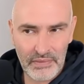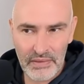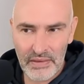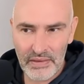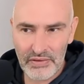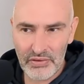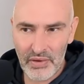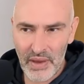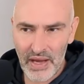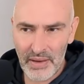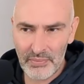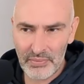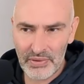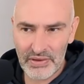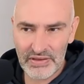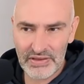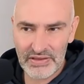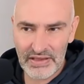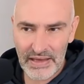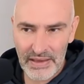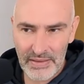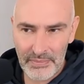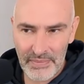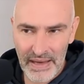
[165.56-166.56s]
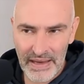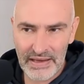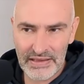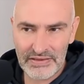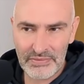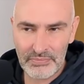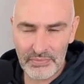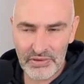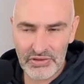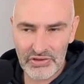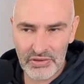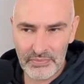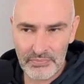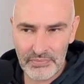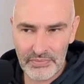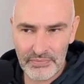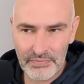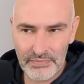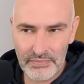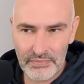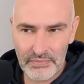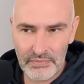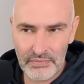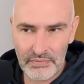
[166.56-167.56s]
So I'm going to take back his bishop.
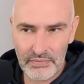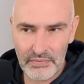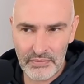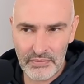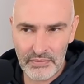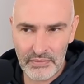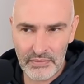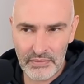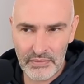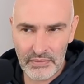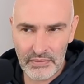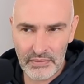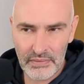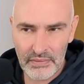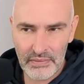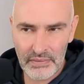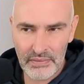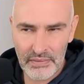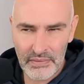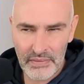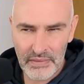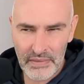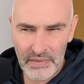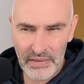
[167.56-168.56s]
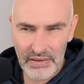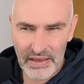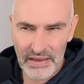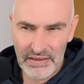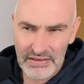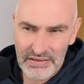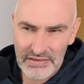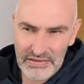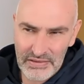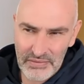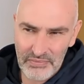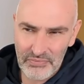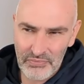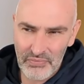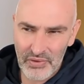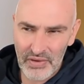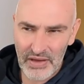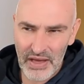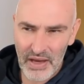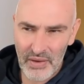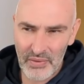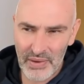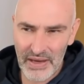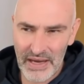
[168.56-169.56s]
Yes, for
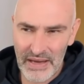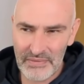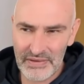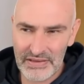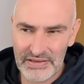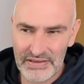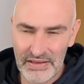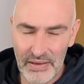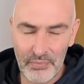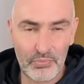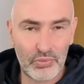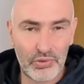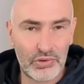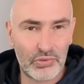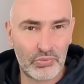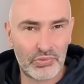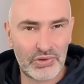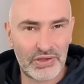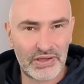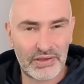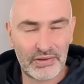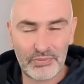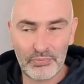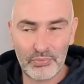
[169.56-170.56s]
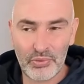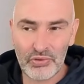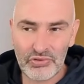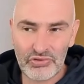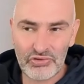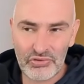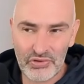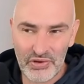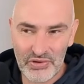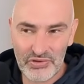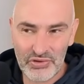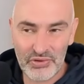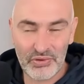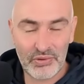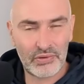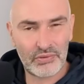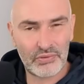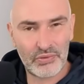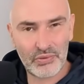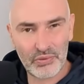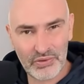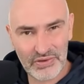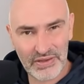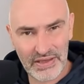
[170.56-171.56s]
now I have a somewhat weakened pawn structure
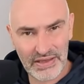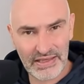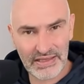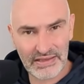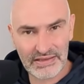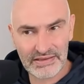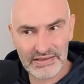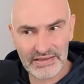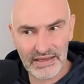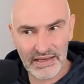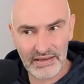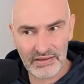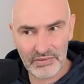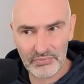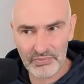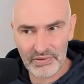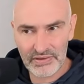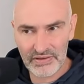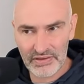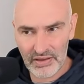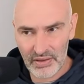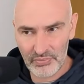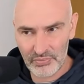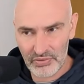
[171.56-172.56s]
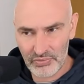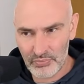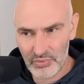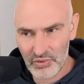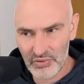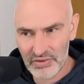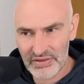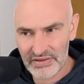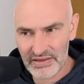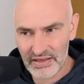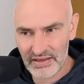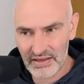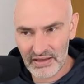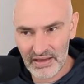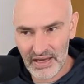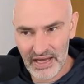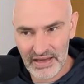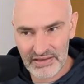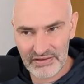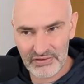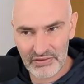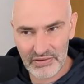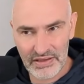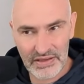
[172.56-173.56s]
on the king side with doubled pawns and an
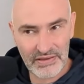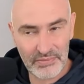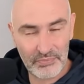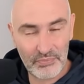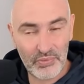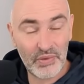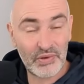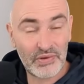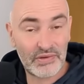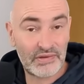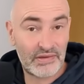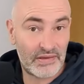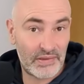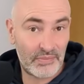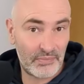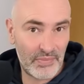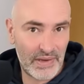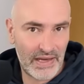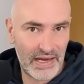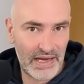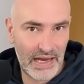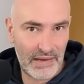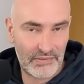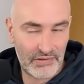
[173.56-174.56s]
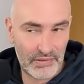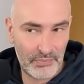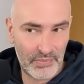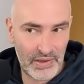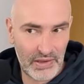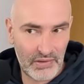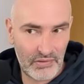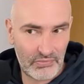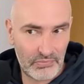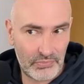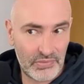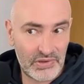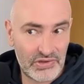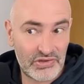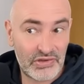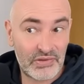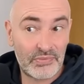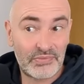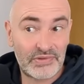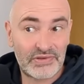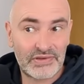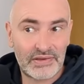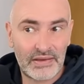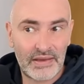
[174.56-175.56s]
isolated pawn, but I have the pair of
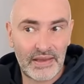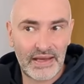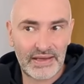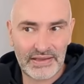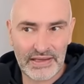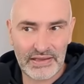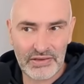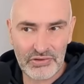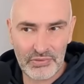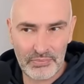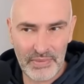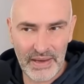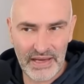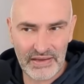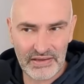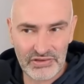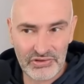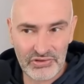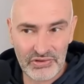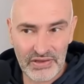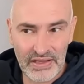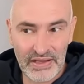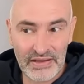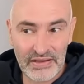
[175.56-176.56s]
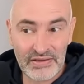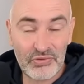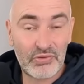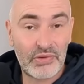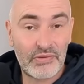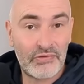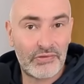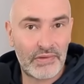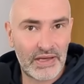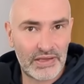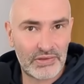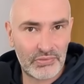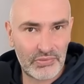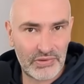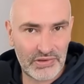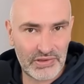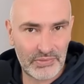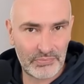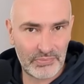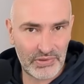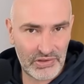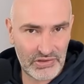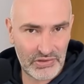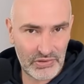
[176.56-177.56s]
bishops. I need to manage to get into a fight with
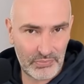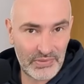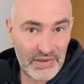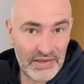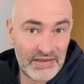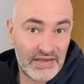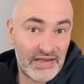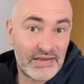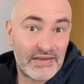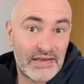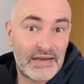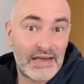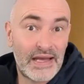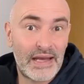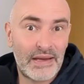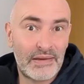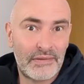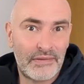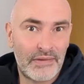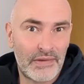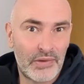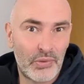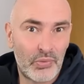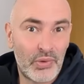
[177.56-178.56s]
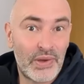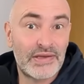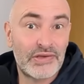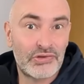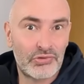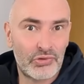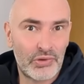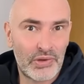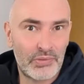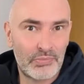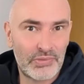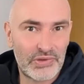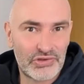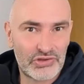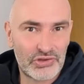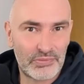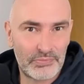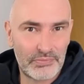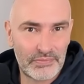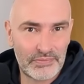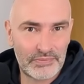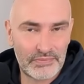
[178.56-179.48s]
the bishop he doesn't have, the white square bishop.